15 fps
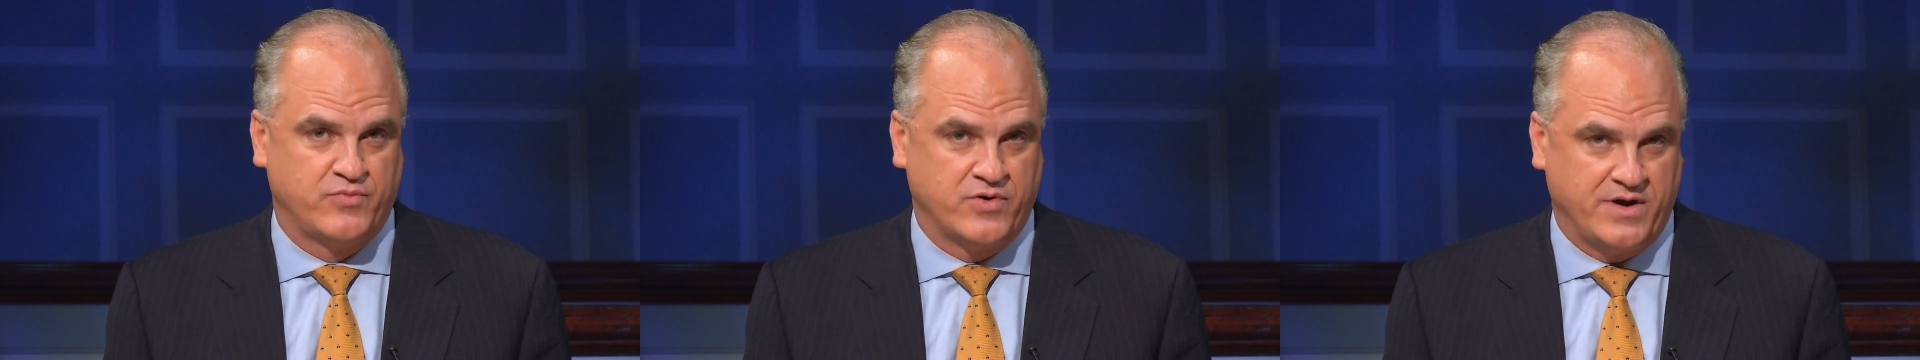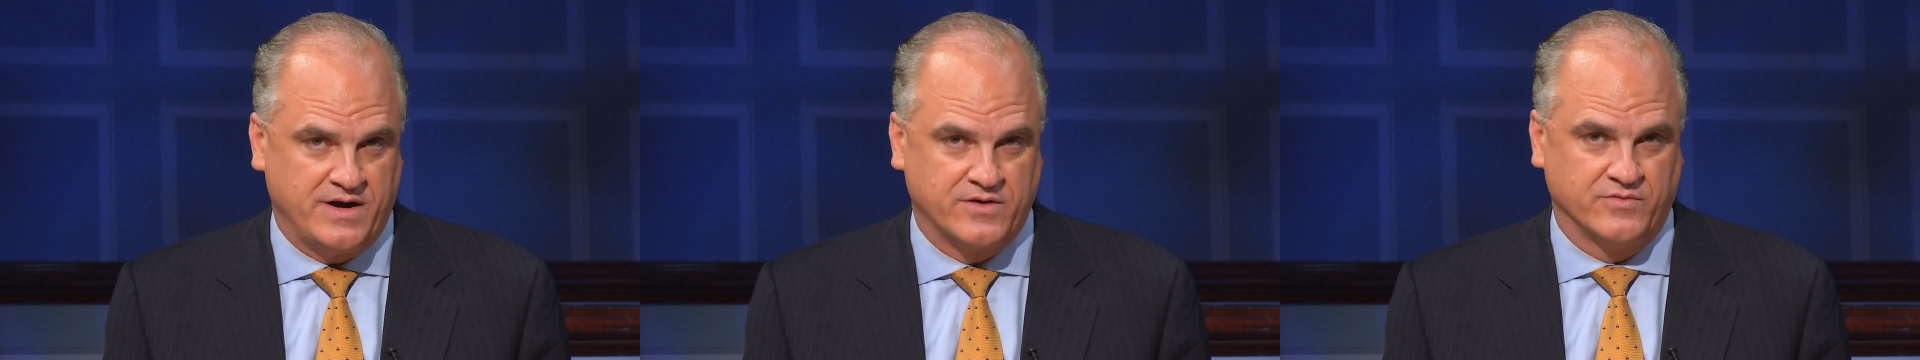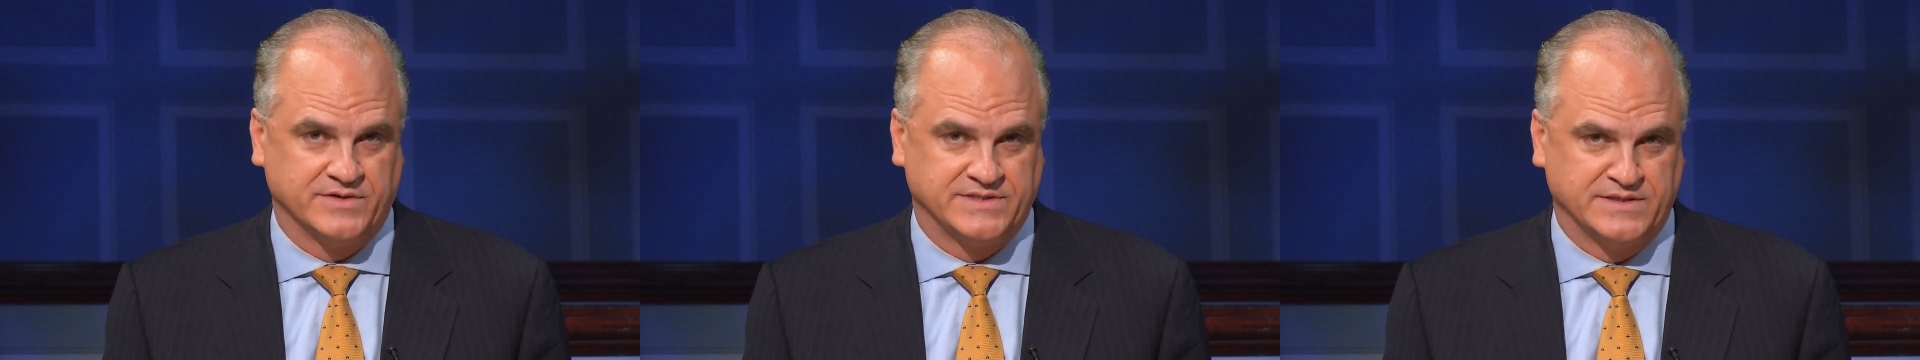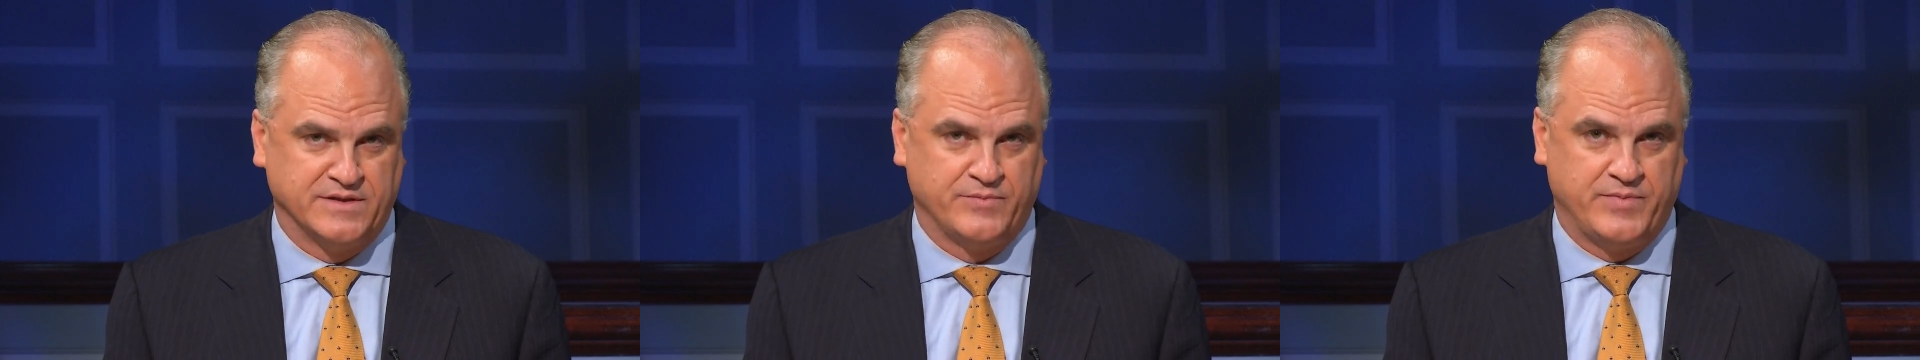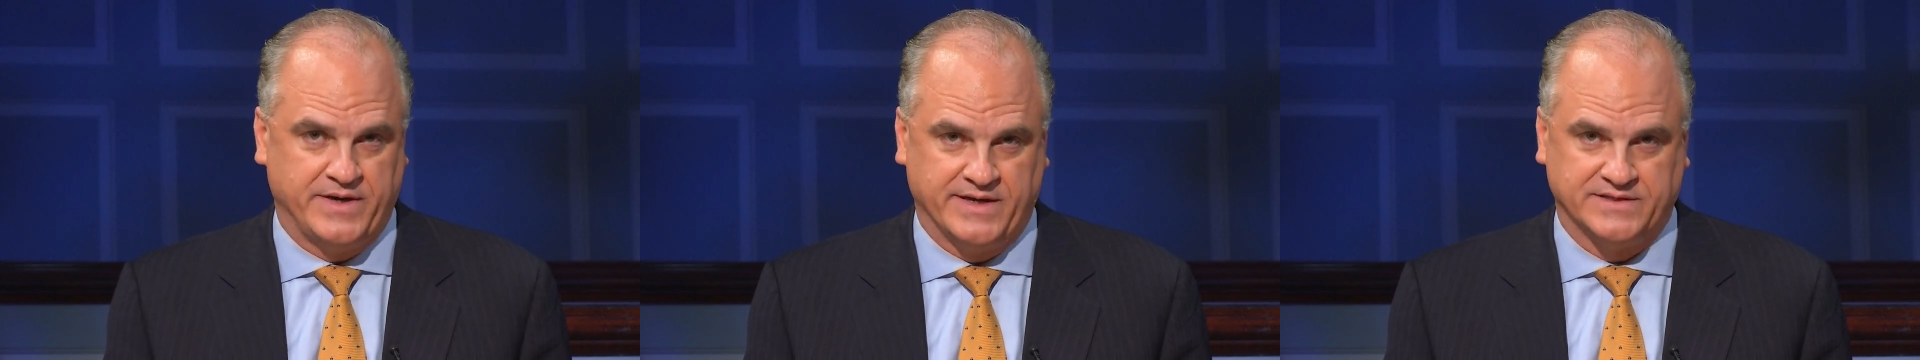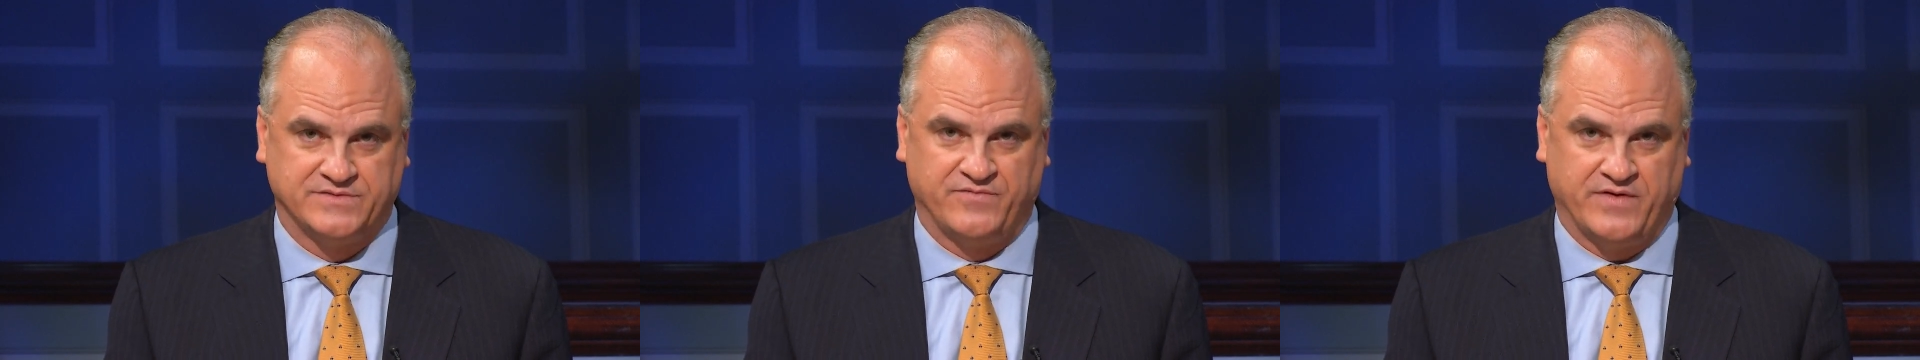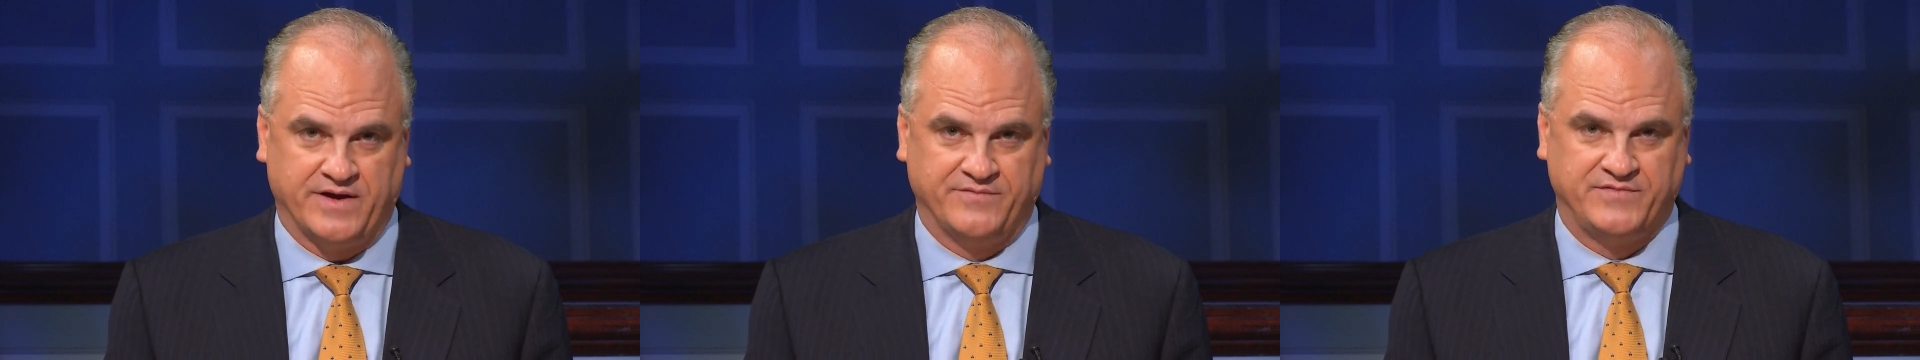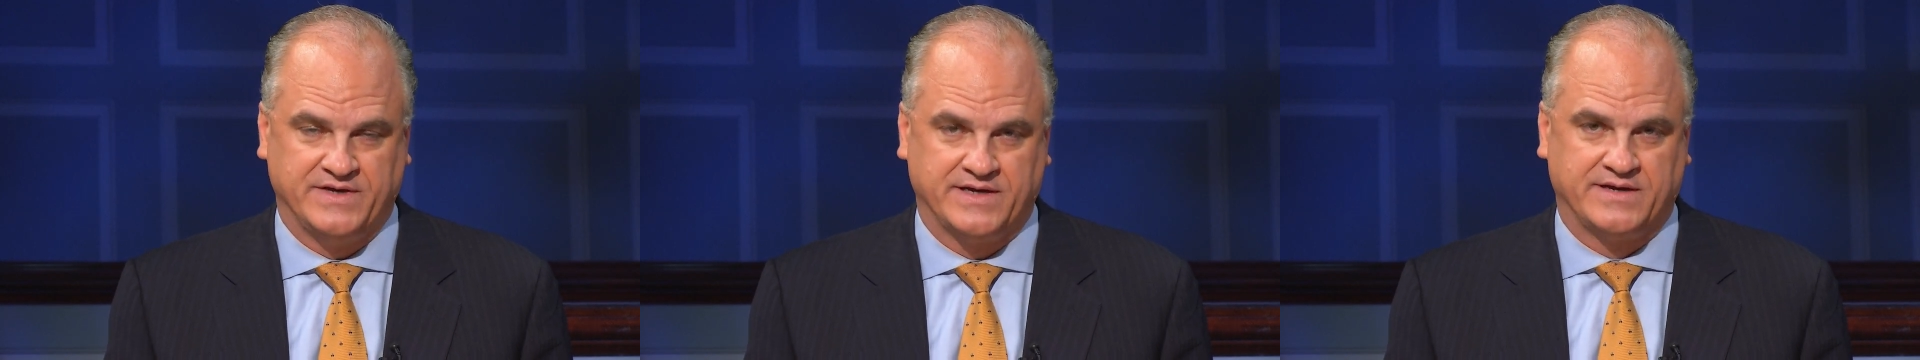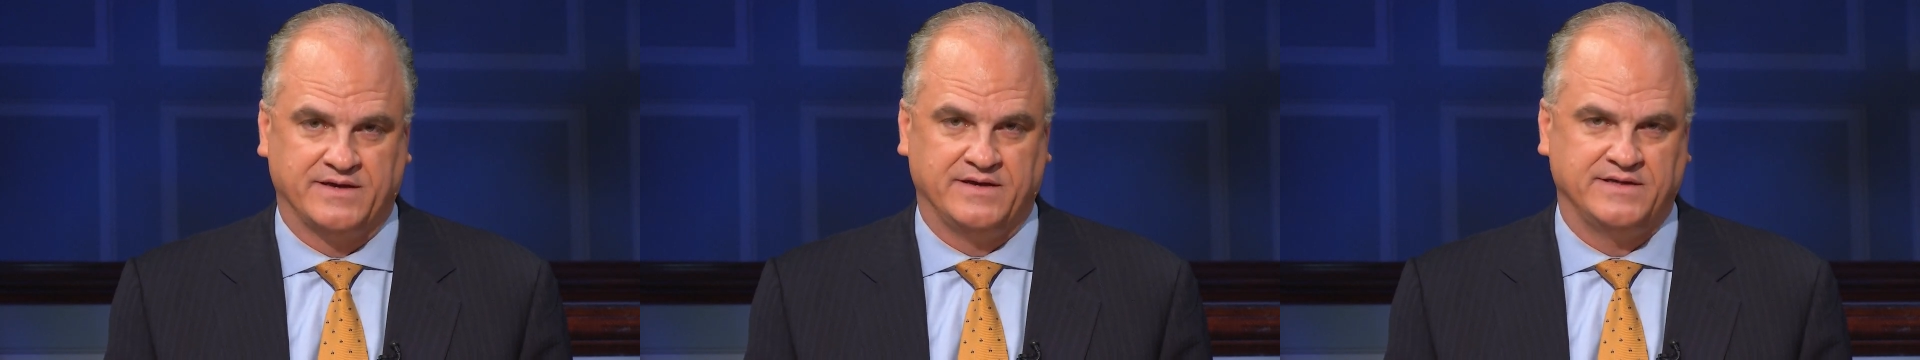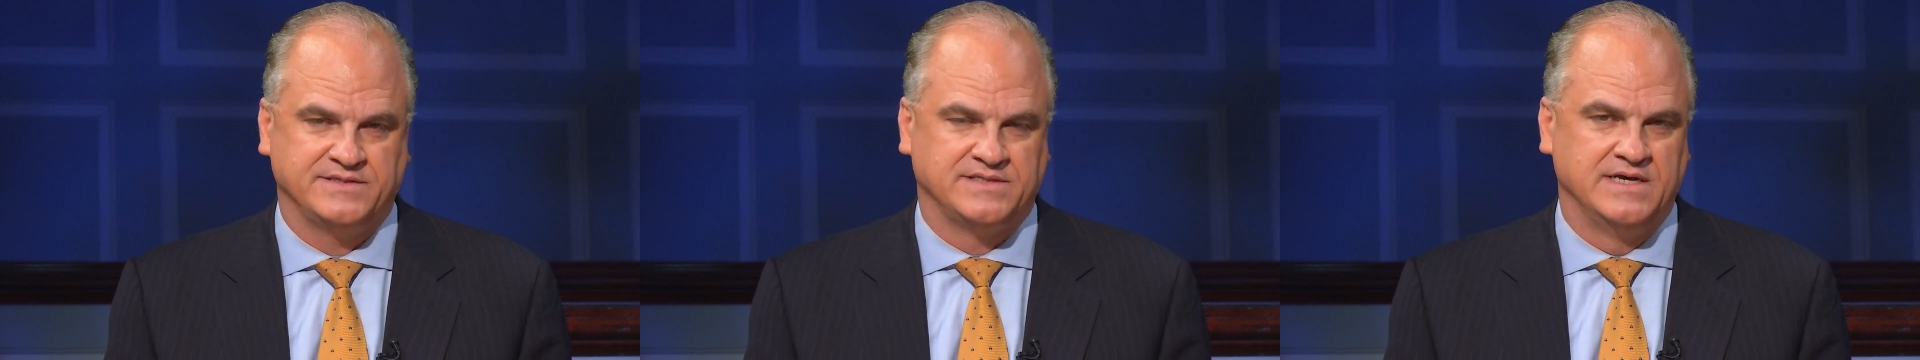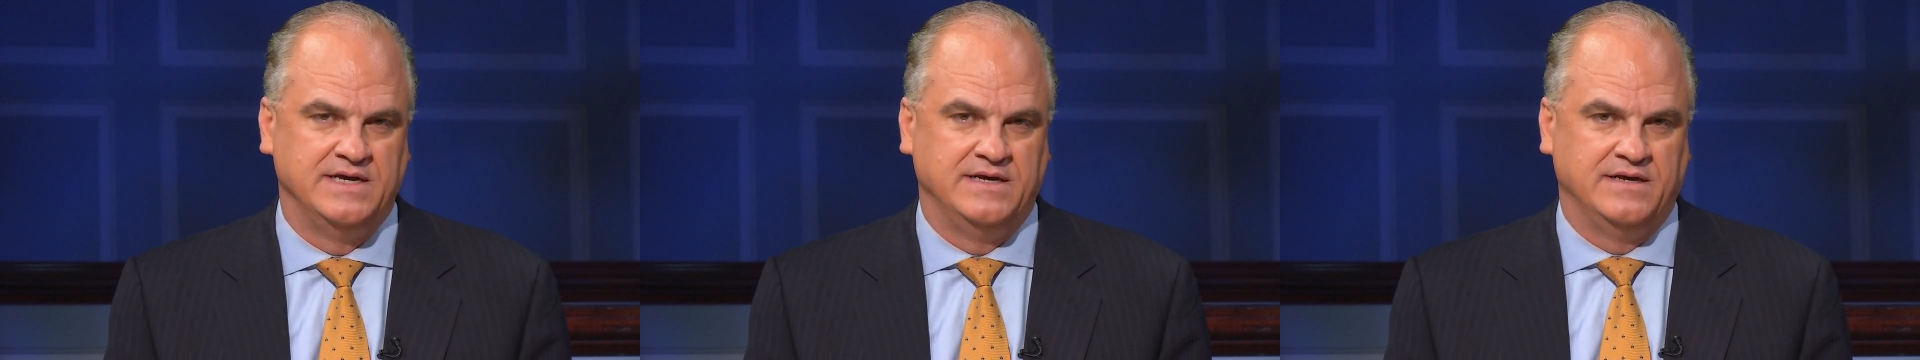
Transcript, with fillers: progress in the past five decades,